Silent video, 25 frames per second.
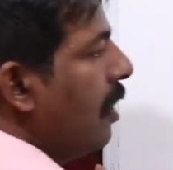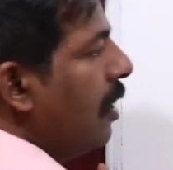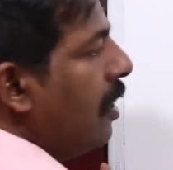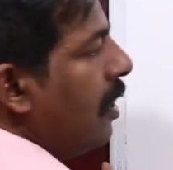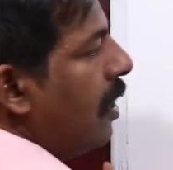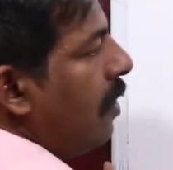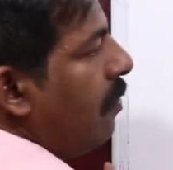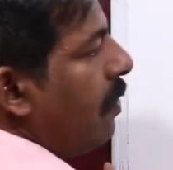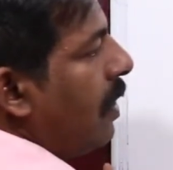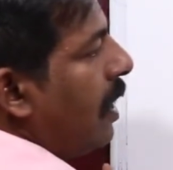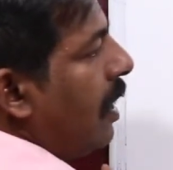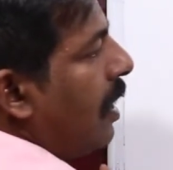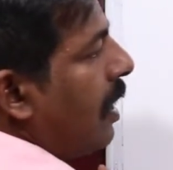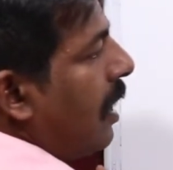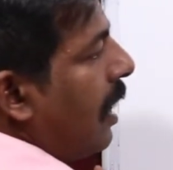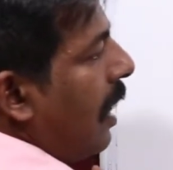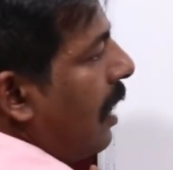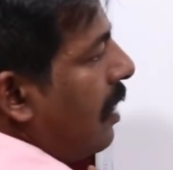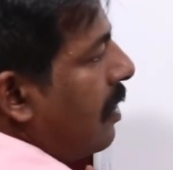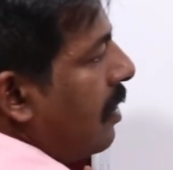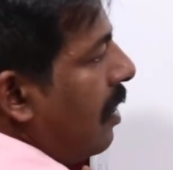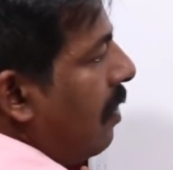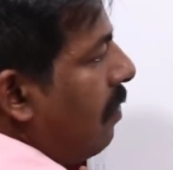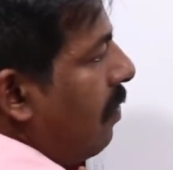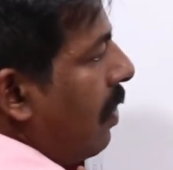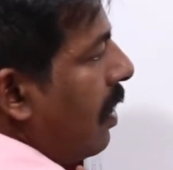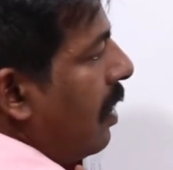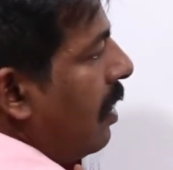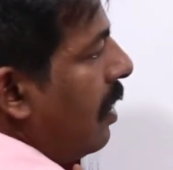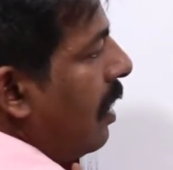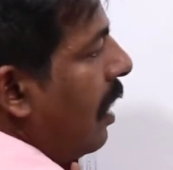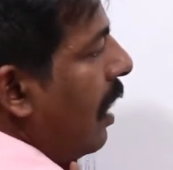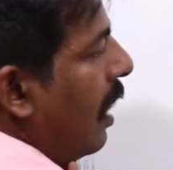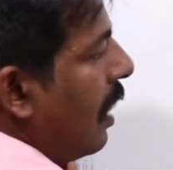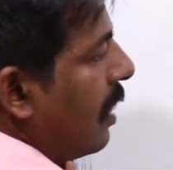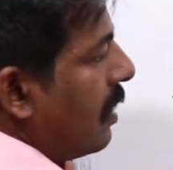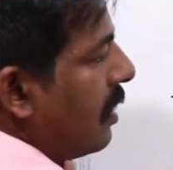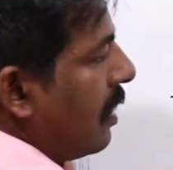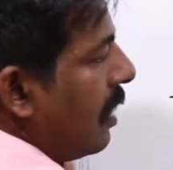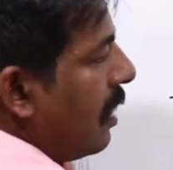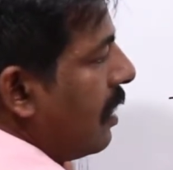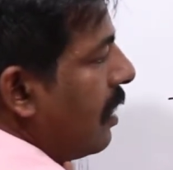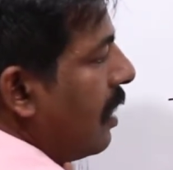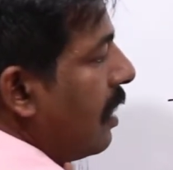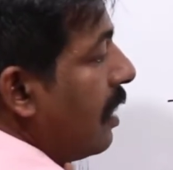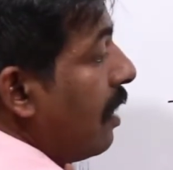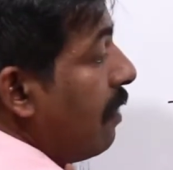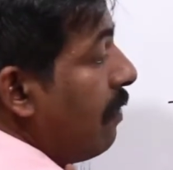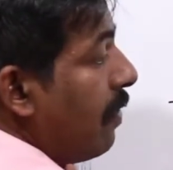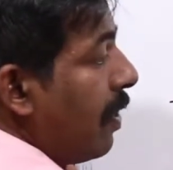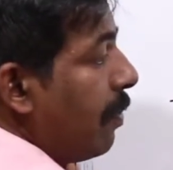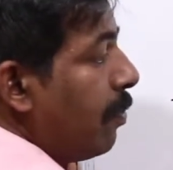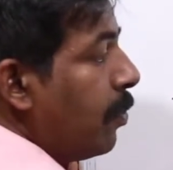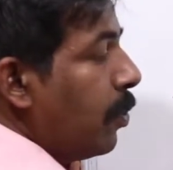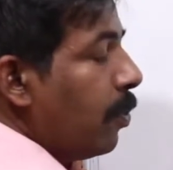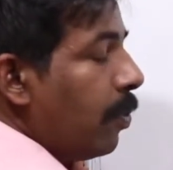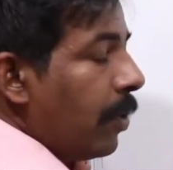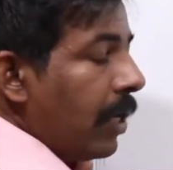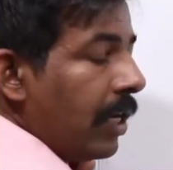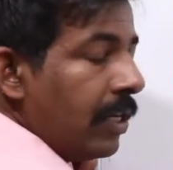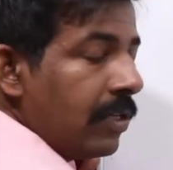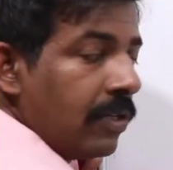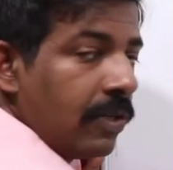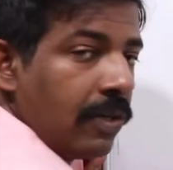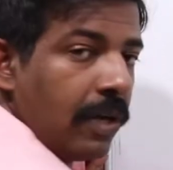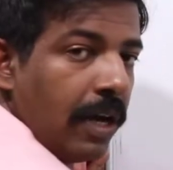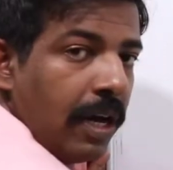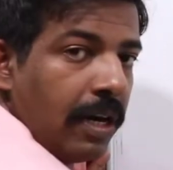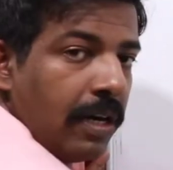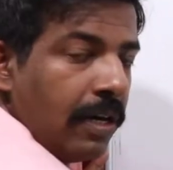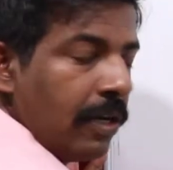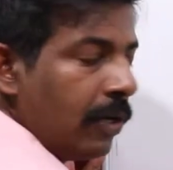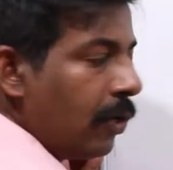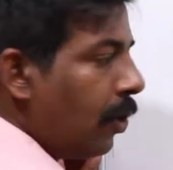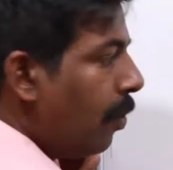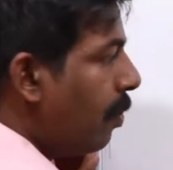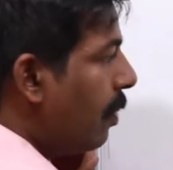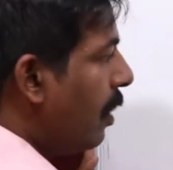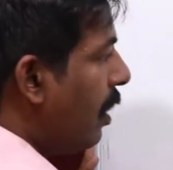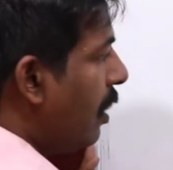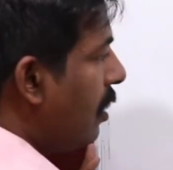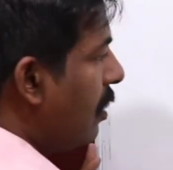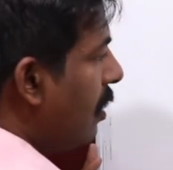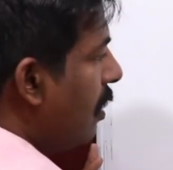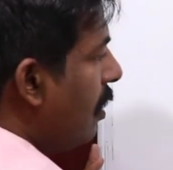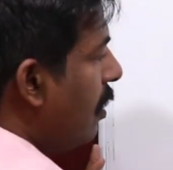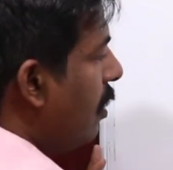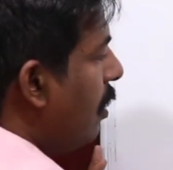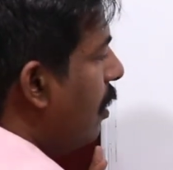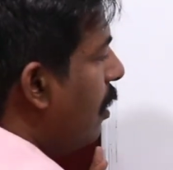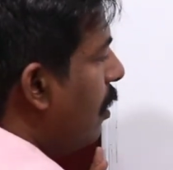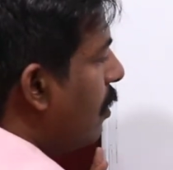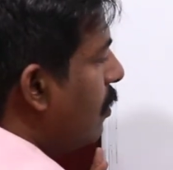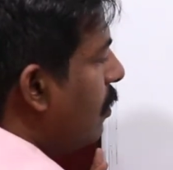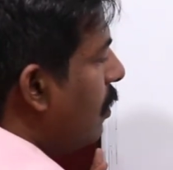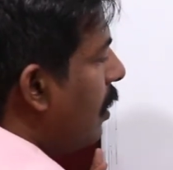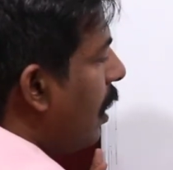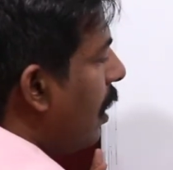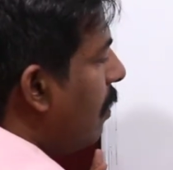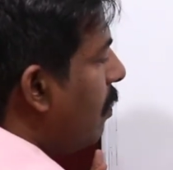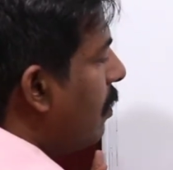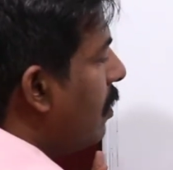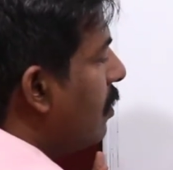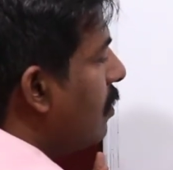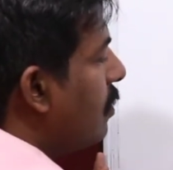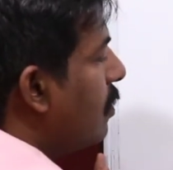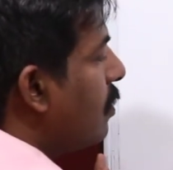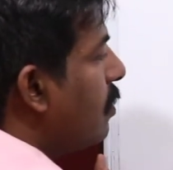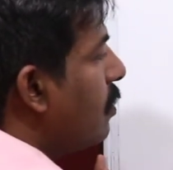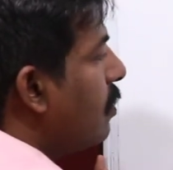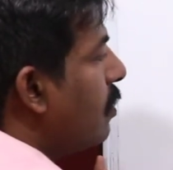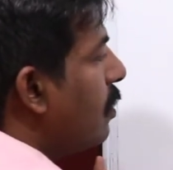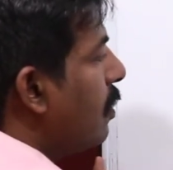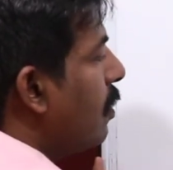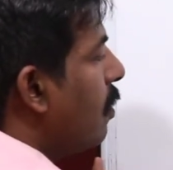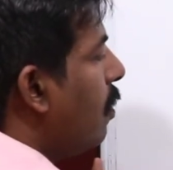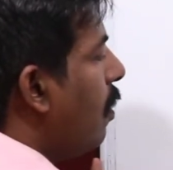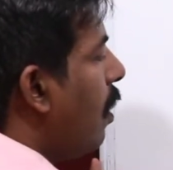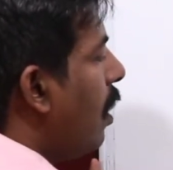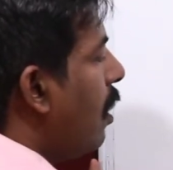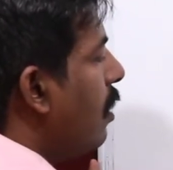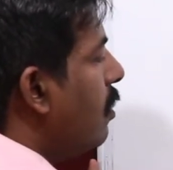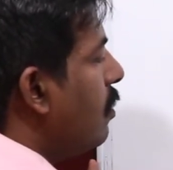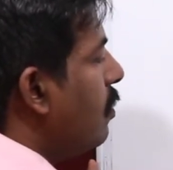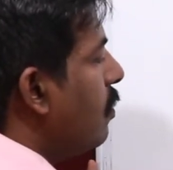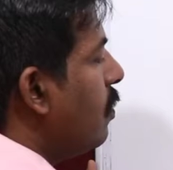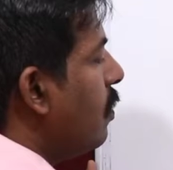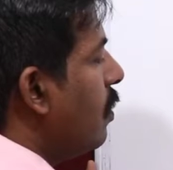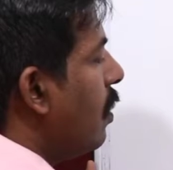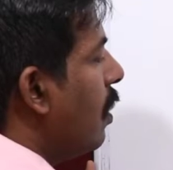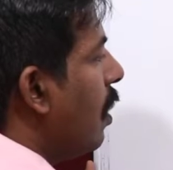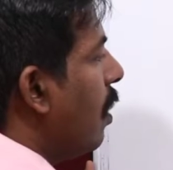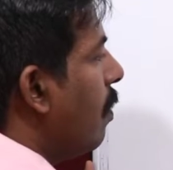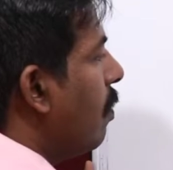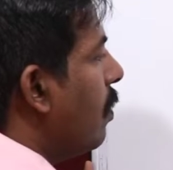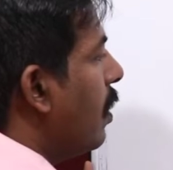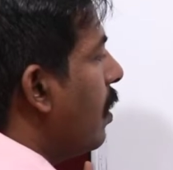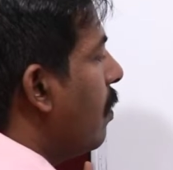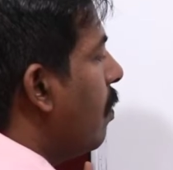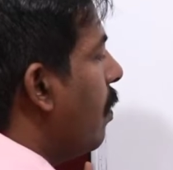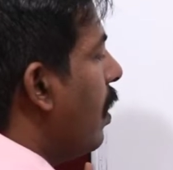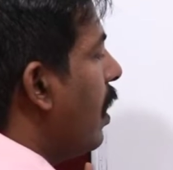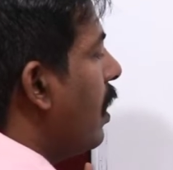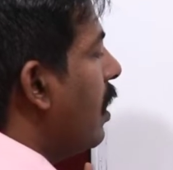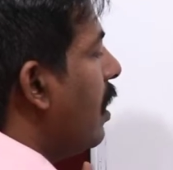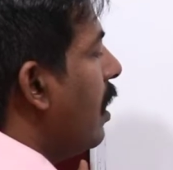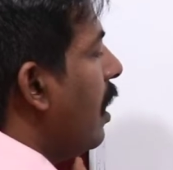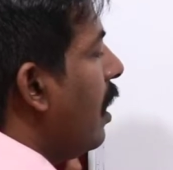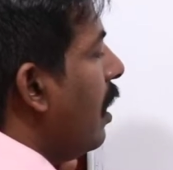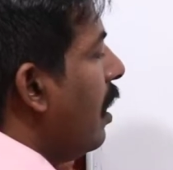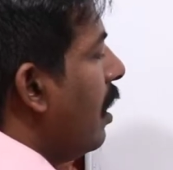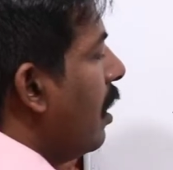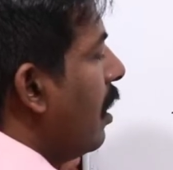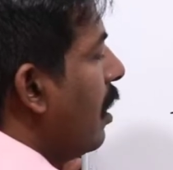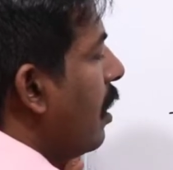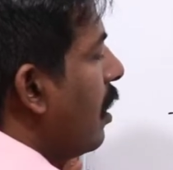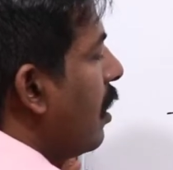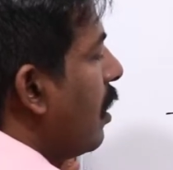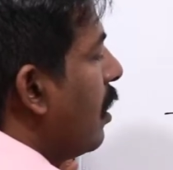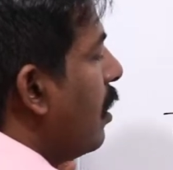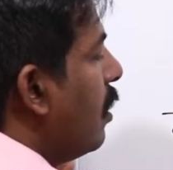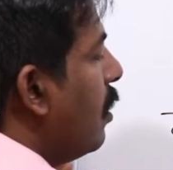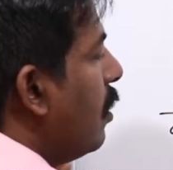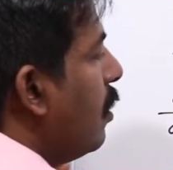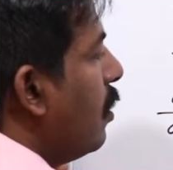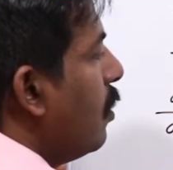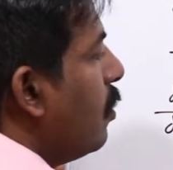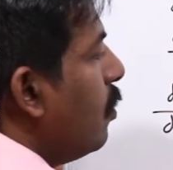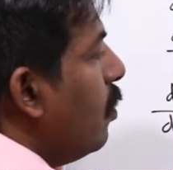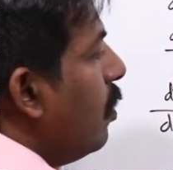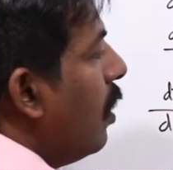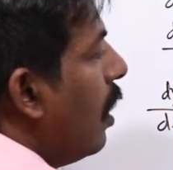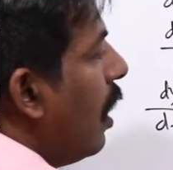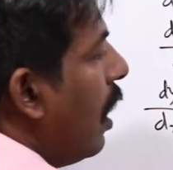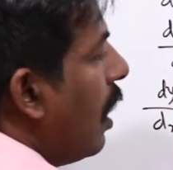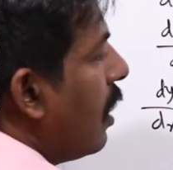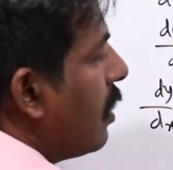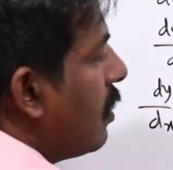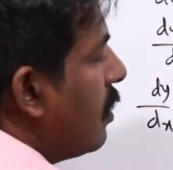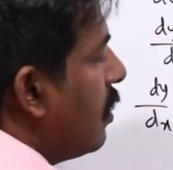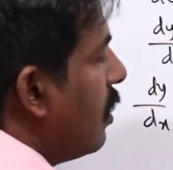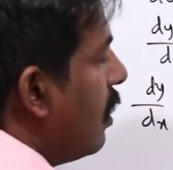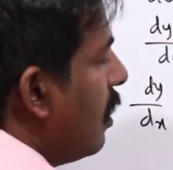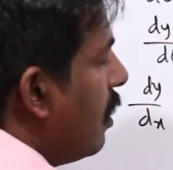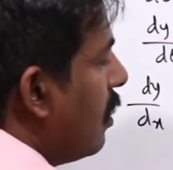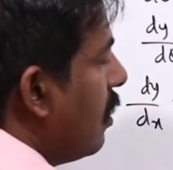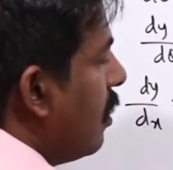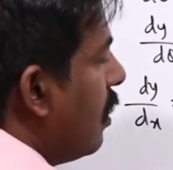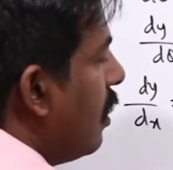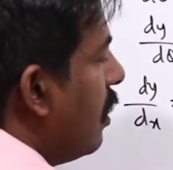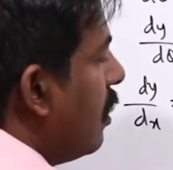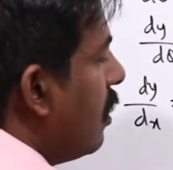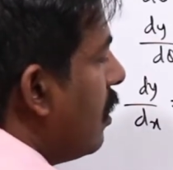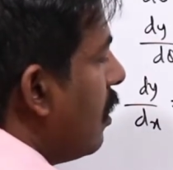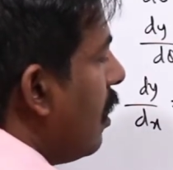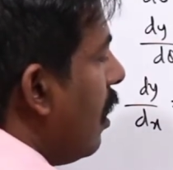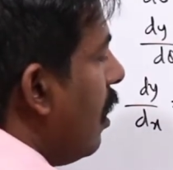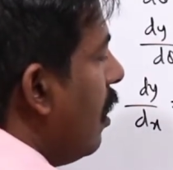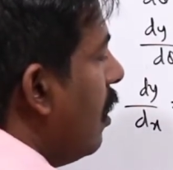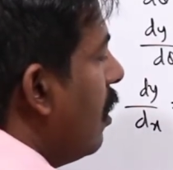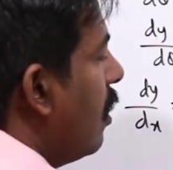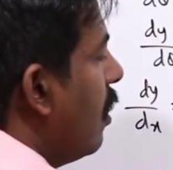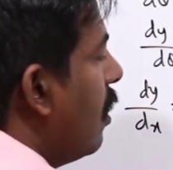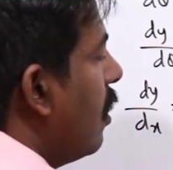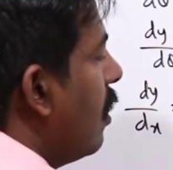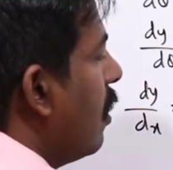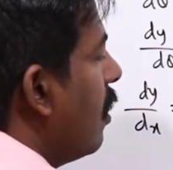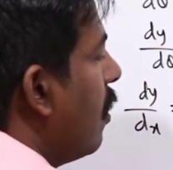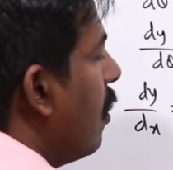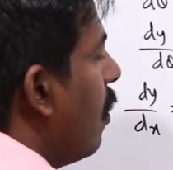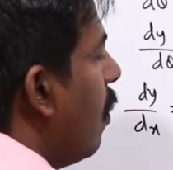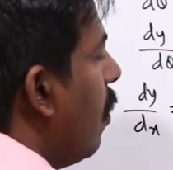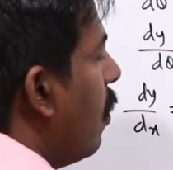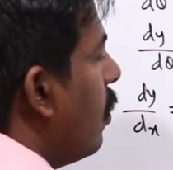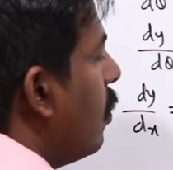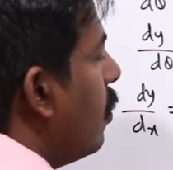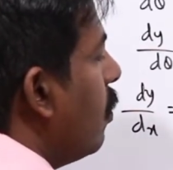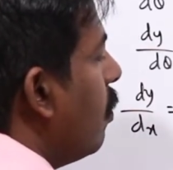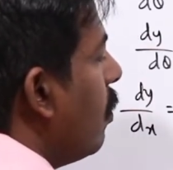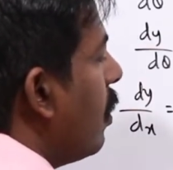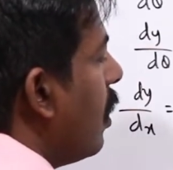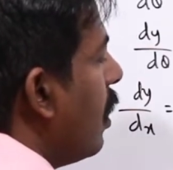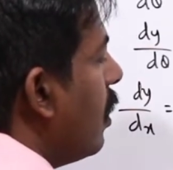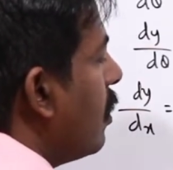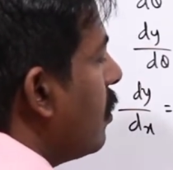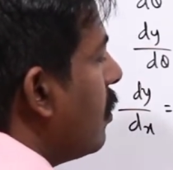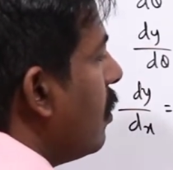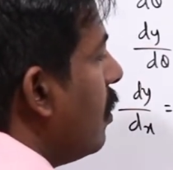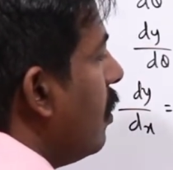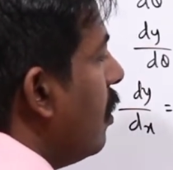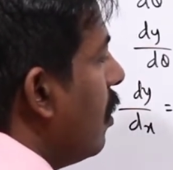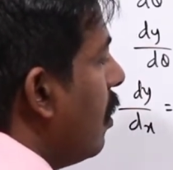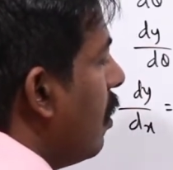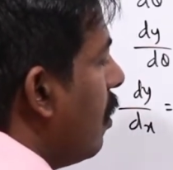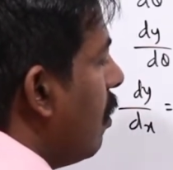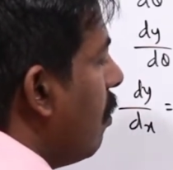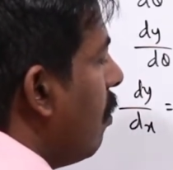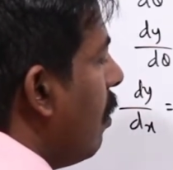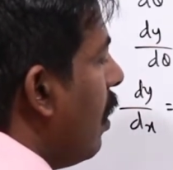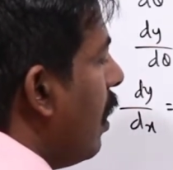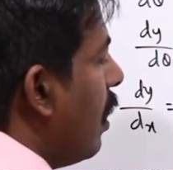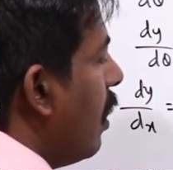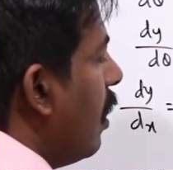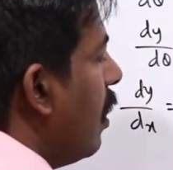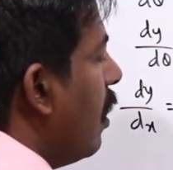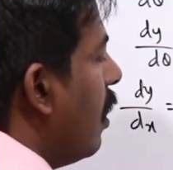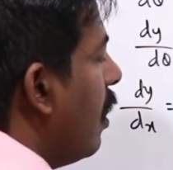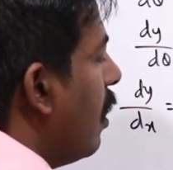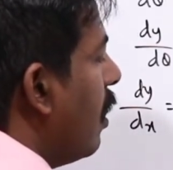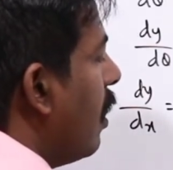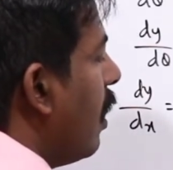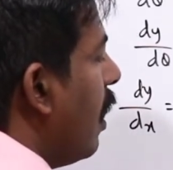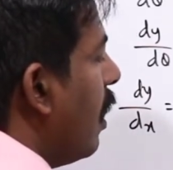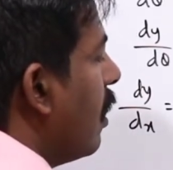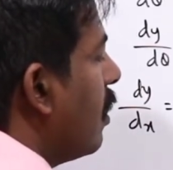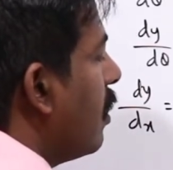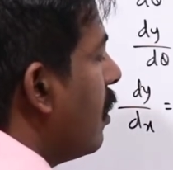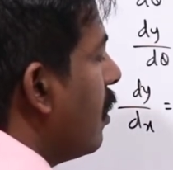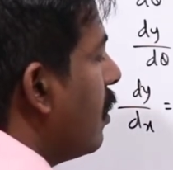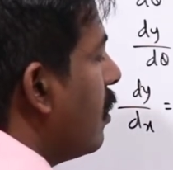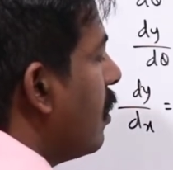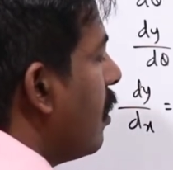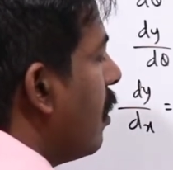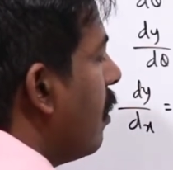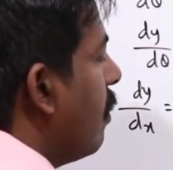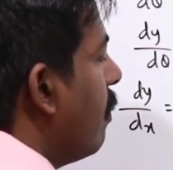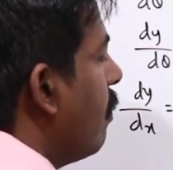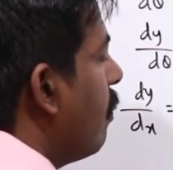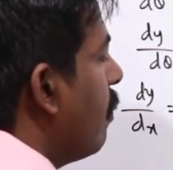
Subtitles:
Now we can cancel one sec theta from numerator and denominator. So that means it is equal to b by a into sec theta on numerator by tan theta.